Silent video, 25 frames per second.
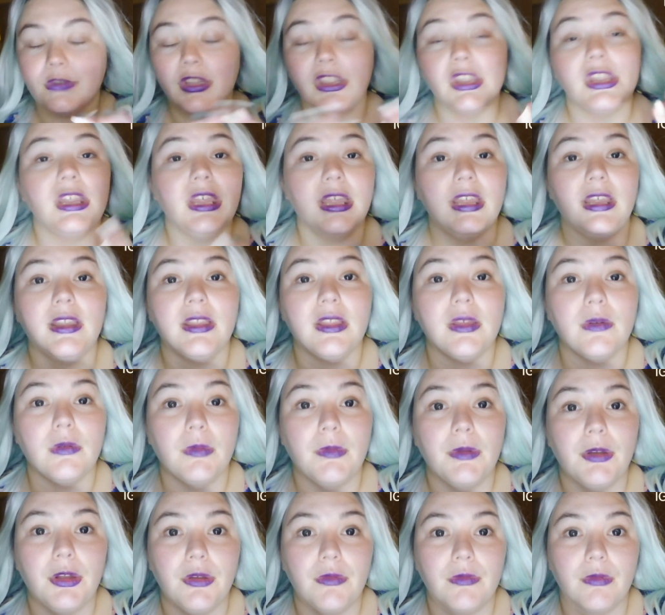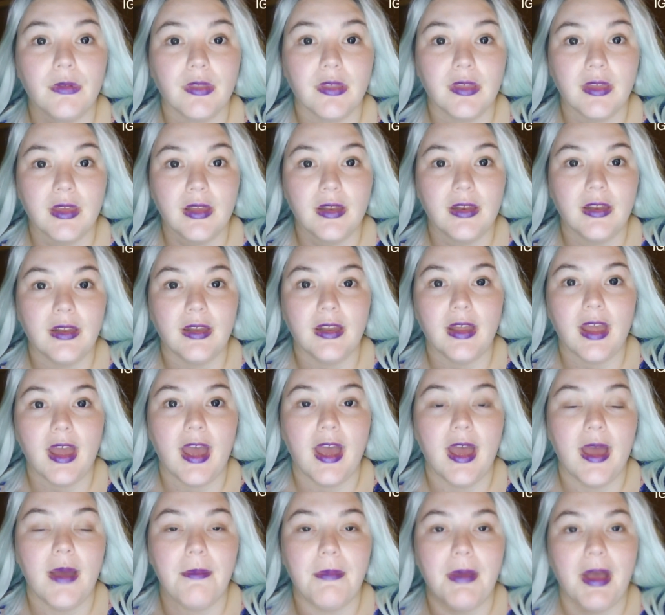The woman who runs it,
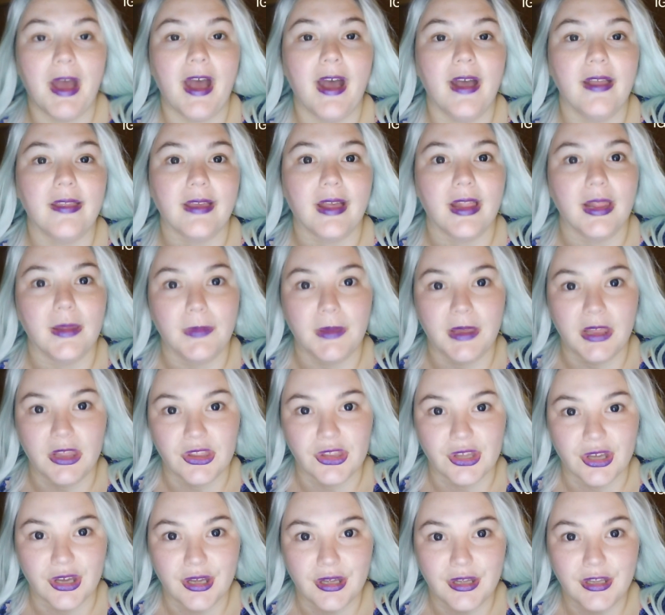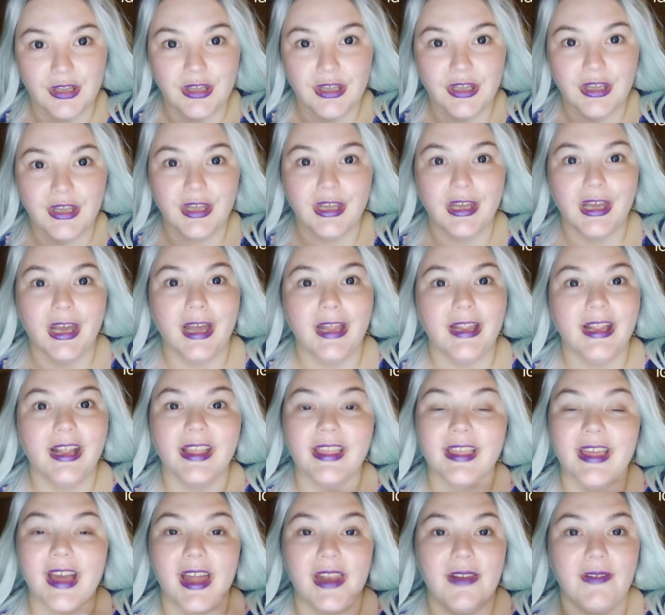has alopecia, and that's
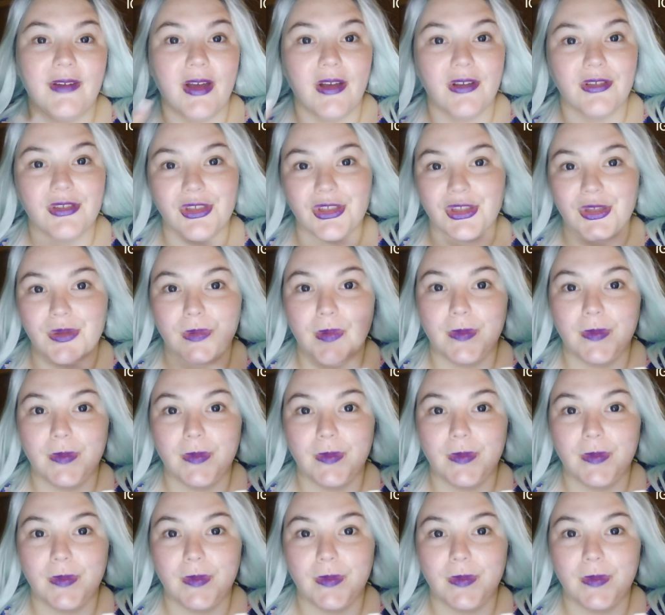kind of how she's come